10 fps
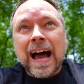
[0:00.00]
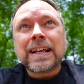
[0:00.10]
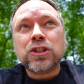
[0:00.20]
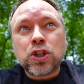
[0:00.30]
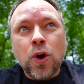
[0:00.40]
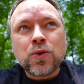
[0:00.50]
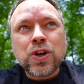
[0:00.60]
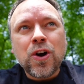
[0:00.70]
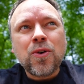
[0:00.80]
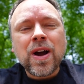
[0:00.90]
I don't
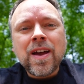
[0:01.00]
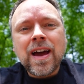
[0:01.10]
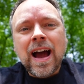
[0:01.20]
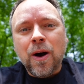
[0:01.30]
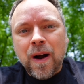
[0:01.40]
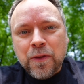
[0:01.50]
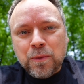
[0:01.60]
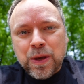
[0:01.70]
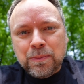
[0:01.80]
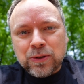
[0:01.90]
know how
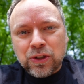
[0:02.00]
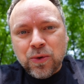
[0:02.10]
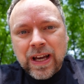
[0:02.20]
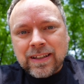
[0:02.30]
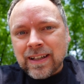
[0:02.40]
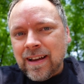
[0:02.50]
other people do it.